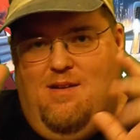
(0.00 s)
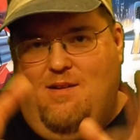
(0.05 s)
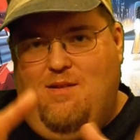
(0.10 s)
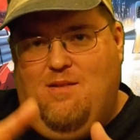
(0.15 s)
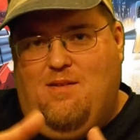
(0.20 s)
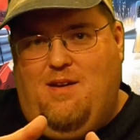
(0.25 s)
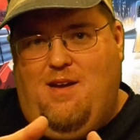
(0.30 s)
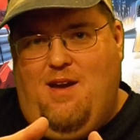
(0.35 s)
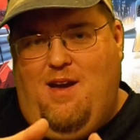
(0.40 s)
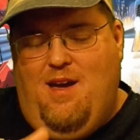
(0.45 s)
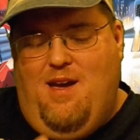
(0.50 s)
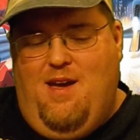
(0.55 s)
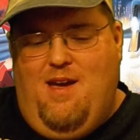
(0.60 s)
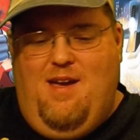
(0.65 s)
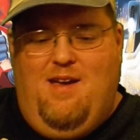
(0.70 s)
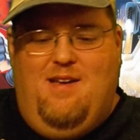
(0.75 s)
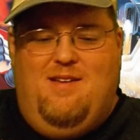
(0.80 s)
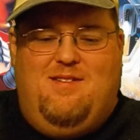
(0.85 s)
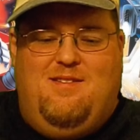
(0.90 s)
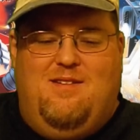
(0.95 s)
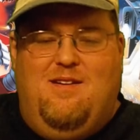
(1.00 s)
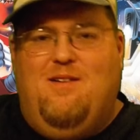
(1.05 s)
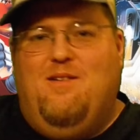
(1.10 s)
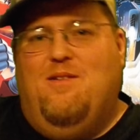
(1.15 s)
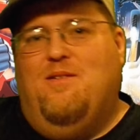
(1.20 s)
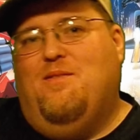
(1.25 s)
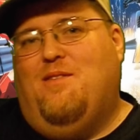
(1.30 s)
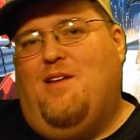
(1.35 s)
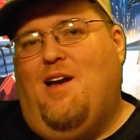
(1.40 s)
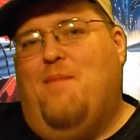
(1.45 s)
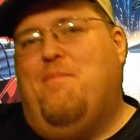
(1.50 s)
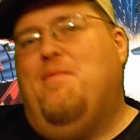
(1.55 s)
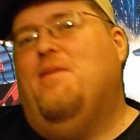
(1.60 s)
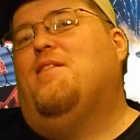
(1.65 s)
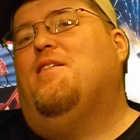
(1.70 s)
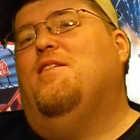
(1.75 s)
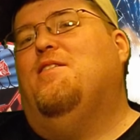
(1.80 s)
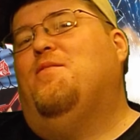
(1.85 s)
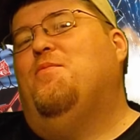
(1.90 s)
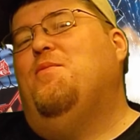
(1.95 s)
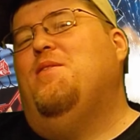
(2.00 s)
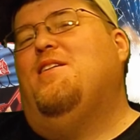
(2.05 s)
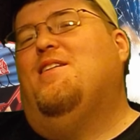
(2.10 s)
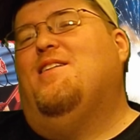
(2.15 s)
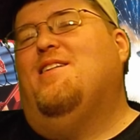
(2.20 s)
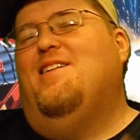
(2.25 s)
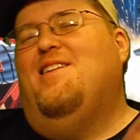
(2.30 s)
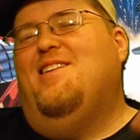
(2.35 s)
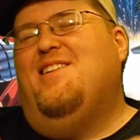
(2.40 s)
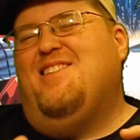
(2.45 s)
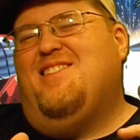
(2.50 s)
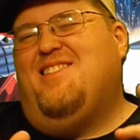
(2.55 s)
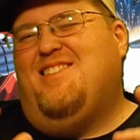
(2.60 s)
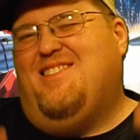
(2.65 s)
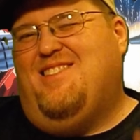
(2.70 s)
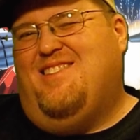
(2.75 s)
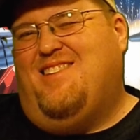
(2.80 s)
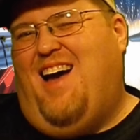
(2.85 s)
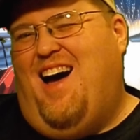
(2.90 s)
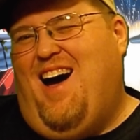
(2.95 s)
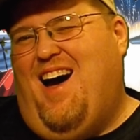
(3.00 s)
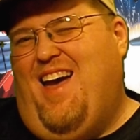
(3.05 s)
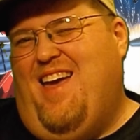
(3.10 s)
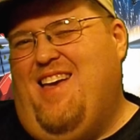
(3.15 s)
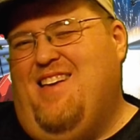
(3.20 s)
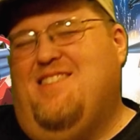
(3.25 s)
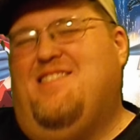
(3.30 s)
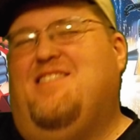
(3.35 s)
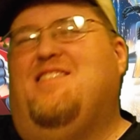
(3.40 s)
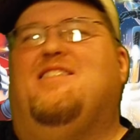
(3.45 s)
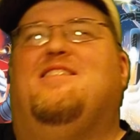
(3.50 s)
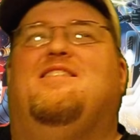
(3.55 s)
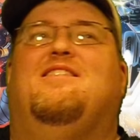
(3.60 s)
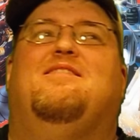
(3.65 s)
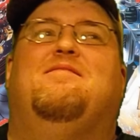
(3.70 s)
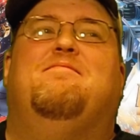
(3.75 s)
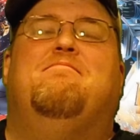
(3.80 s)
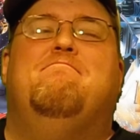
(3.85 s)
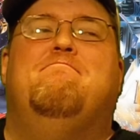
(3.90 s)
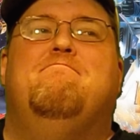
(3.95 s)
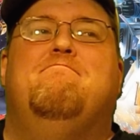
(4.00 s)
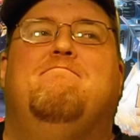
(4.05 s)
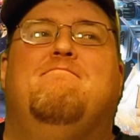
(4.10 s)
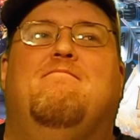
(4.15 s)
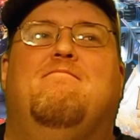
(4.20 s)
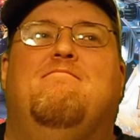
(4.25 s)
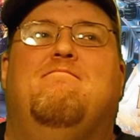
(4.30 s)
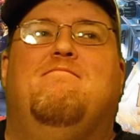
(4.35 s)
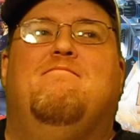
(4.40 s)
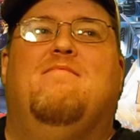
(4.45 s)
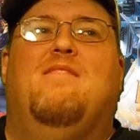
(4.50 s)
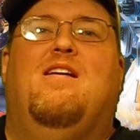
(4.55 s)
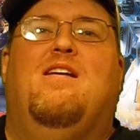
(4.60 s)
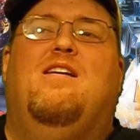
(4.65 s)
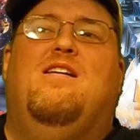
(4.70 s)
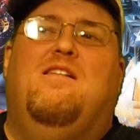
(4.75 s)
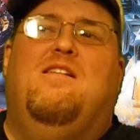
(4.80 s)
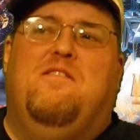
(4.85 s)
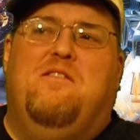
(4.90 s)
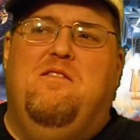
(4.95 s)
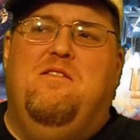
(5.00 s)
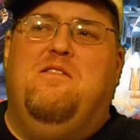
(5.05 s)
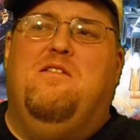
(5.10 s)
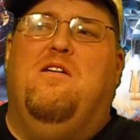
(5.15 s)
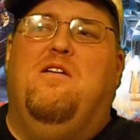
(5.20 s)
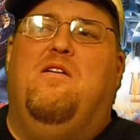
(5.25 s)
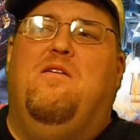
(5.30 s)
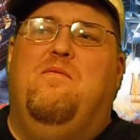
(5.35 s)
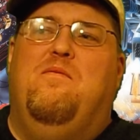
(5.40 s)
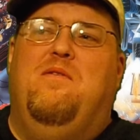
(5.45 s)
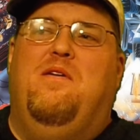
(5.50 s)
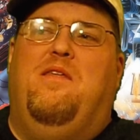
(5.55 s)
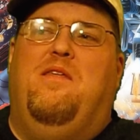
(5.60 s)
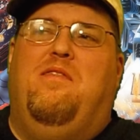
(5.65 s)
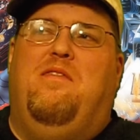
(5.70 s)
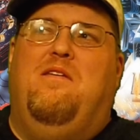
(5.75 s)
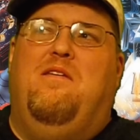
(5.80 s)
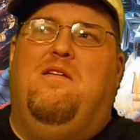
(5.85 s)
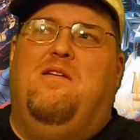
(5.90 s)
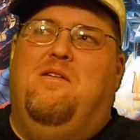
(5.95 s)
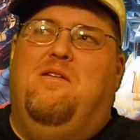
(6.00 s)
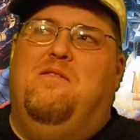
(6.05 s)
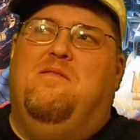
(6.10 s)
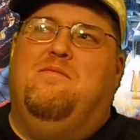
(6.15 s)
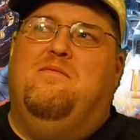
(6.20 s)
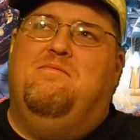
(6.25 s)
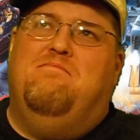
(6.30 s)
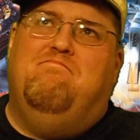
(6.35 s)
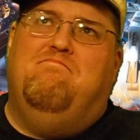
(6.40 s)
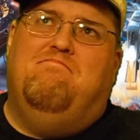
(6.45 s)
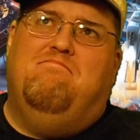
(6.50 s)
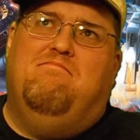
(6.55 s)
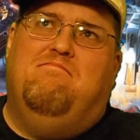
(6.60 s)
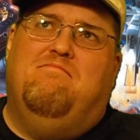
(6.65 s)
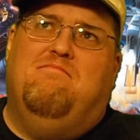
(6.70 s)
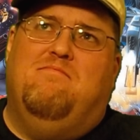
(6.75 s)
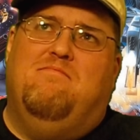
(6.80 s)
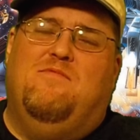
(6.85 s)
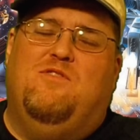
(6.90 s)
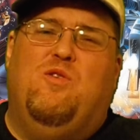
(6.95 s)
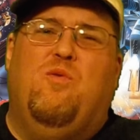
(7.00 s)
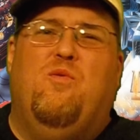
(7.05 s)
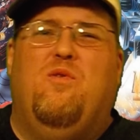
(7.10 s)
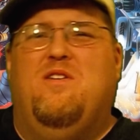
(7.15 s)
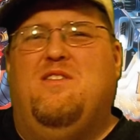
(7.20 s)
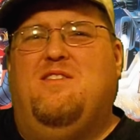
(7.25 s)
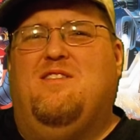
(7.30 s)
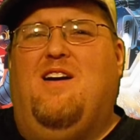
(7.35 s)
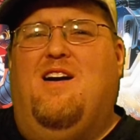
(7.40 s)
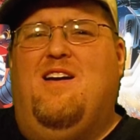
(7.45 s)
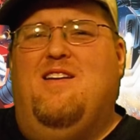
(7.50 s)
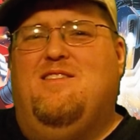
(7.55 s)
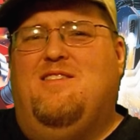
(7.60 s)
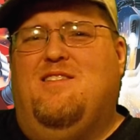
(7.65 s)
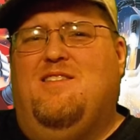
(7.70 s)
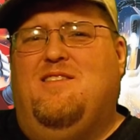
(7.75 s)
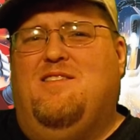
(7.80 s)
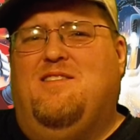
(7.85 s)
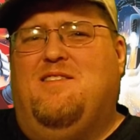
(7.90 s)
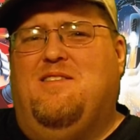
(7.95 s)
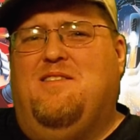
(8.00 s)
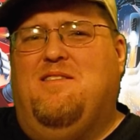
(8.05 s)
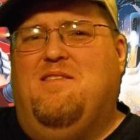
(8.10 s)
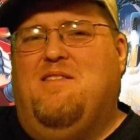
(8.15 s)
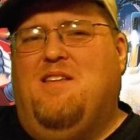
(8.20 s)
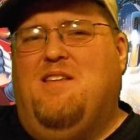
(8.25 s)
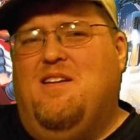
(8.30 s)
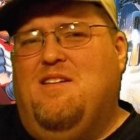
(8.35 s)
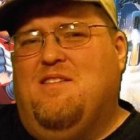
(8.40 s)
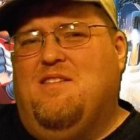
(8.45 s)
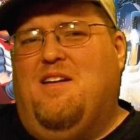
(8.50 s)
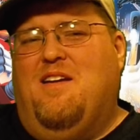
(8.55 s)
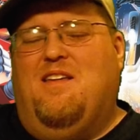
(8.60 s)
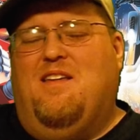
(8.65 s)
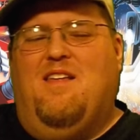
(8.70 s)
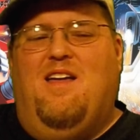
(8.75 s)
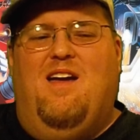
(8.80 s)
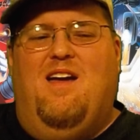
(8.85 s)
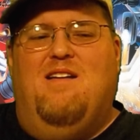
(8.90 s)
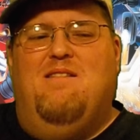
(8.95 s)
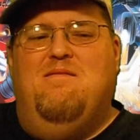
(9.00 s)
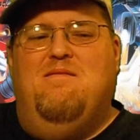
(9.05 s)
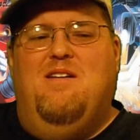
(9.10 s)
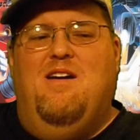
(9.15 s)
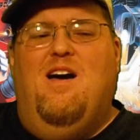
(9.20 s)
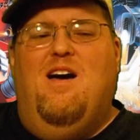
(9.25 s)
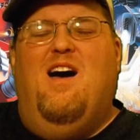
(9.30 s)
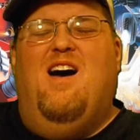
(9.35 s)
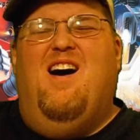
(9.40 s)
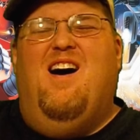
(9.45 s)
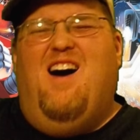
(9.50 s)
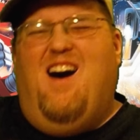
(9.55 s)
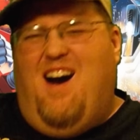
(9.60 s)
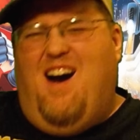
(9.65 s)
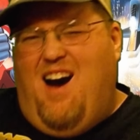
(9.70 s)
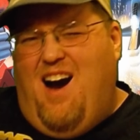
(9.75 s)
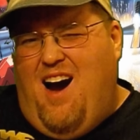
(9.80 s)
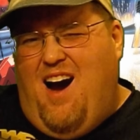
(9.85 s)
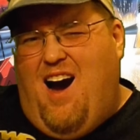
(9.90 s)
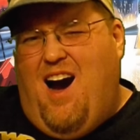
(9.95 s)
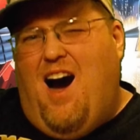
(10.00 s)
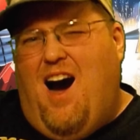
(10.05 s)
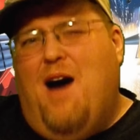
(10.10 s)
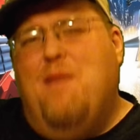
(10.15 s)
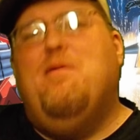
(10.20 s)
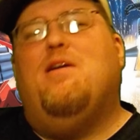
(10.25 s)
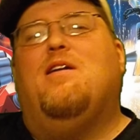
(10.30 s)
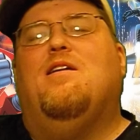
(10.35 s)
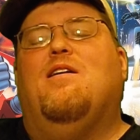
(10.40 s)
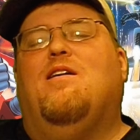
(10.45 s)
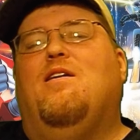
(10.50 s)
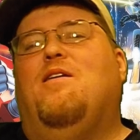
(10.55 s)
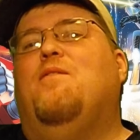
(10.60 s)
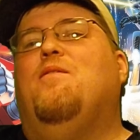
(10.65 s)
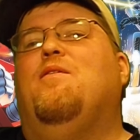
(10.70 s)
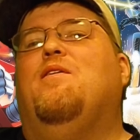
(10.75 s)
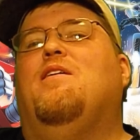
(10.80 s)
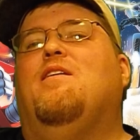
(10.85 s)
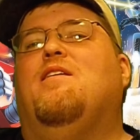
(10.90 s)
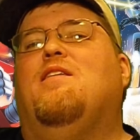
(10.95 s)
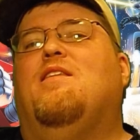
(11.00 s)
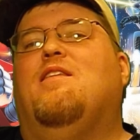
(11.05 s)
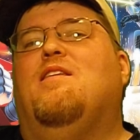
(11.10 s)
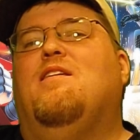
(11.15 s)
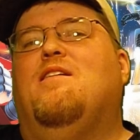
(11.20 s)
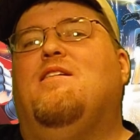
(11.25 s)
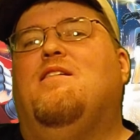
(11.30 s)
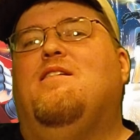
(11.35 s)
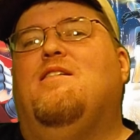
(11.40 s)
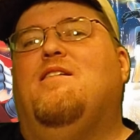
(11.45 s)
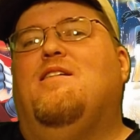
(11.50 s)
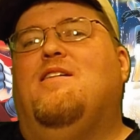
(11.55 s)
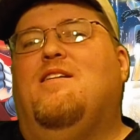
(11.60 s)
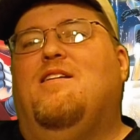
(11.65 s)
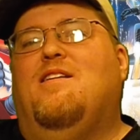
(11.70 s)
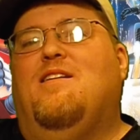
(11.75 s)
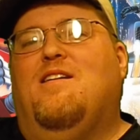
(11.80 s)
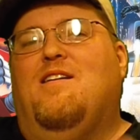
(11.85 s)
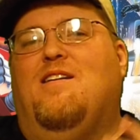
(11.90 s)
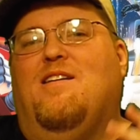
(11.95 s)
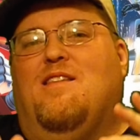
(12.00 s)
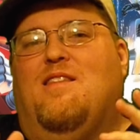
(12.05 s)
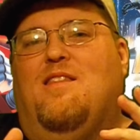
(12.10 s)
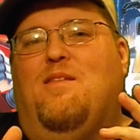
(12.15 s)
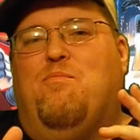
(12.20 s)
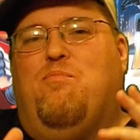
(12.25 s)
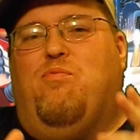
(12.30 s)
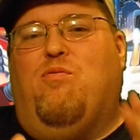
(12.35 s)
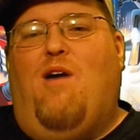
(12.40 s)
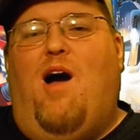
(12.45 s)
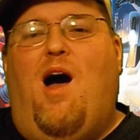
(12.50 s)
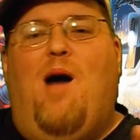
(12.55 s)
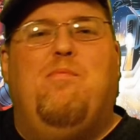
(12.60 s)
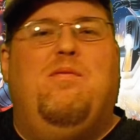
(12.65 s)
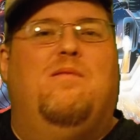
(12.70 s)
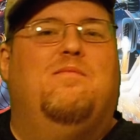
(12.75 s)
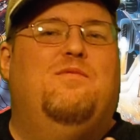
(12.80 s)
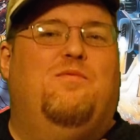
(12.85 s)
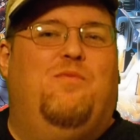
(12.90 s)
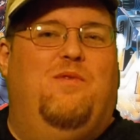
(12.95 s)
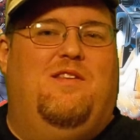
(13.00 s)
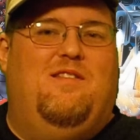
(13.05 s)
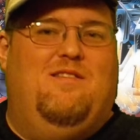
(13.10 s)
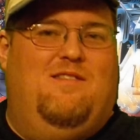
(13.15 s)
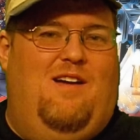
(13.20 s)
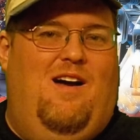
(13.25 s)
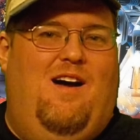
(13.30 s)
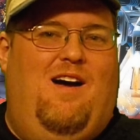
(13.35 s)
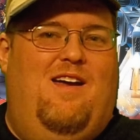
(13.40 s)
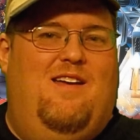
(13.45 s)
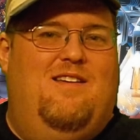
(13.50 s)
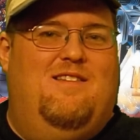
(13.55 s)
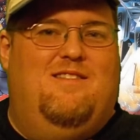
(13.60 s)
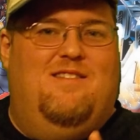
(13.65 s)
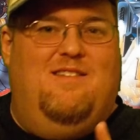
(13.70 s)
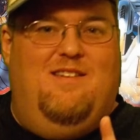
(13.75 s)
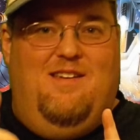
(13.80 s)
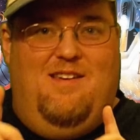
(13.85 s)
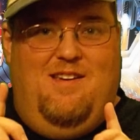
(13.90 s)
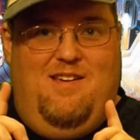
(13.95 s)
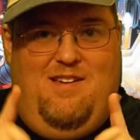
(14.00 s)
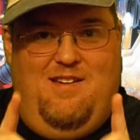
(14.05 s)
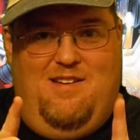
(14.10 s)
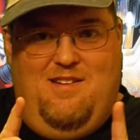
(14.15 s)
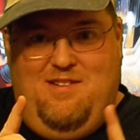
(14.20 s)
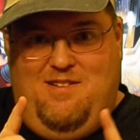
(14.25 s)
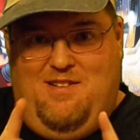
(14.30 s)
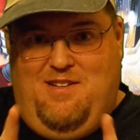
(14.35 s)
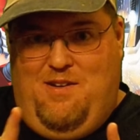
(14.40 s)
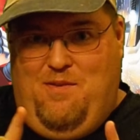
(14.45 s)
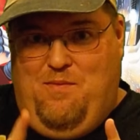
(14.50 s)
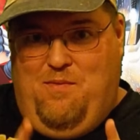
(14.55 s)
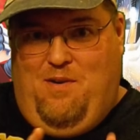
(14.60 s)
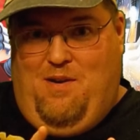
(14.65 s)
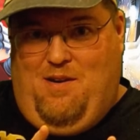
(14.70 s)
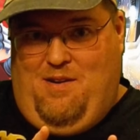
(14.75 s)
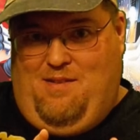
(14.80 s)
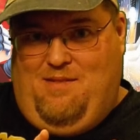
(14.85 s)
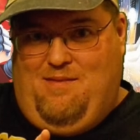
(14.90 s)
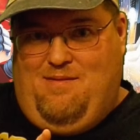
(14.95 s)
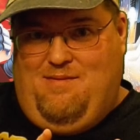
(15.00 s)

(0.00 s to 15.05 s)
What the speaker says: Okay, so topic this week, size. Could go with, toy sizes, things like that. I'm going to go with the problems with size in G1.